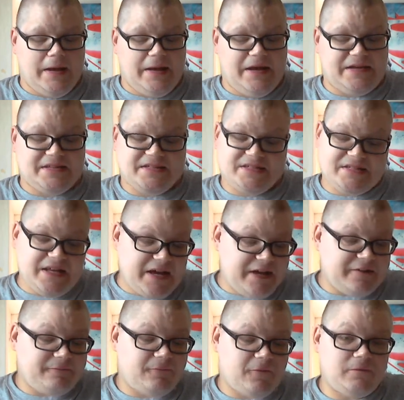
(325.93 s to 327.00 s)

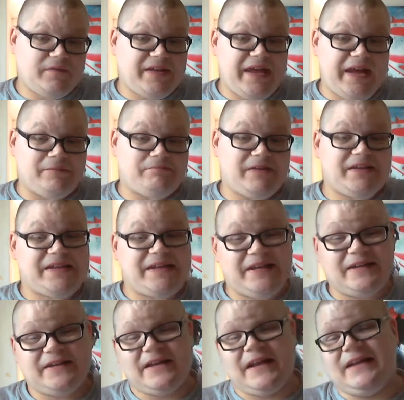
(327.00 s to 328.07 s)
Aside from Kate
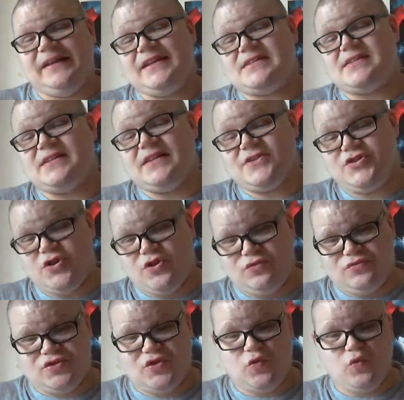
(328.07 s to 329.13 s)
McKinnon and Leslie
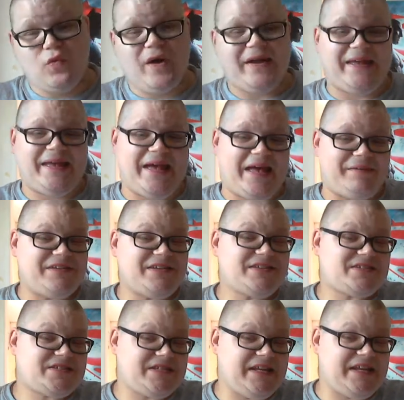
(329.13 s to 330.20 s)
Jones, who I haven't
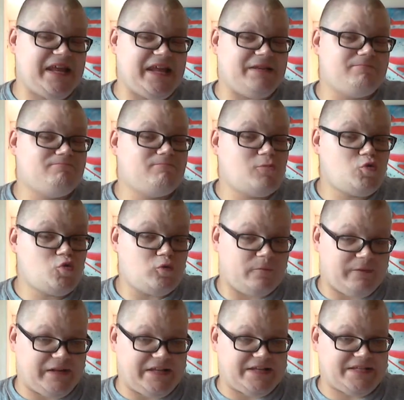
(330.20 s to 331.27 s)
seen in
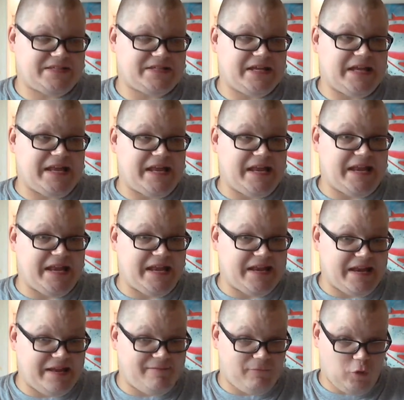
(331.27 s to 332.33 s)
movies,
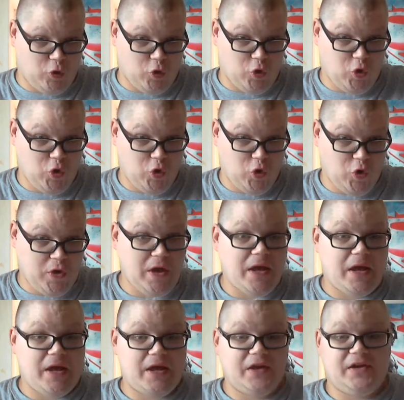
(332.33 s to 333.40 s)
never.
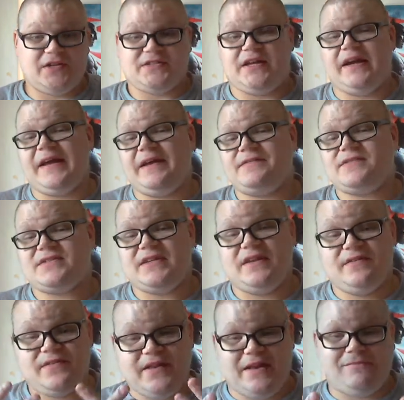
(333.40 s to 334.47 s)
Because I have
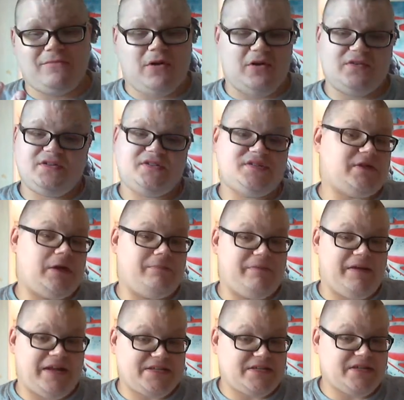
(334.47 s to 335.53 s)
seen them on some
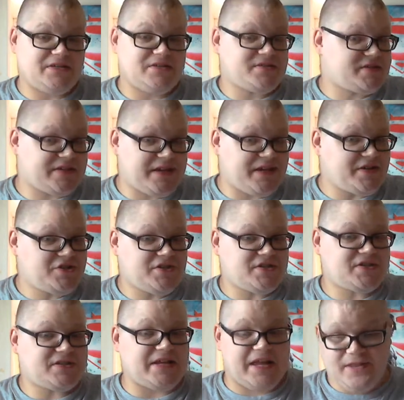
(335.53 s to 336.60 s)
SNL
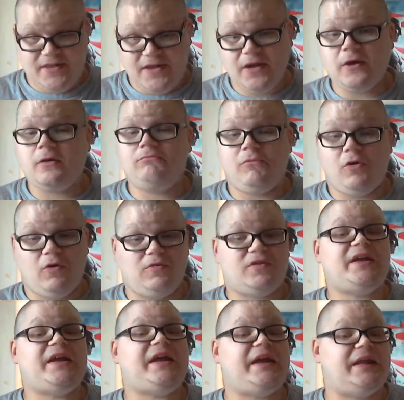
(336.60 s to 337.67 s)
sketches and they are both
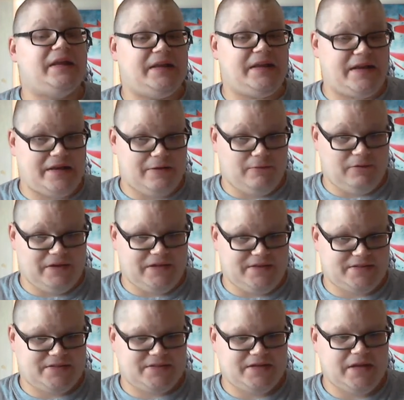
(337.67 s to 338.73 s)

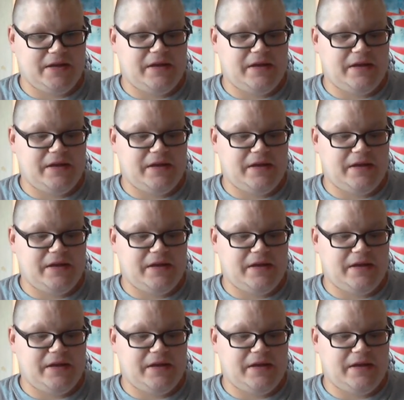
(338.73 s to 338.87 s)
hilarious.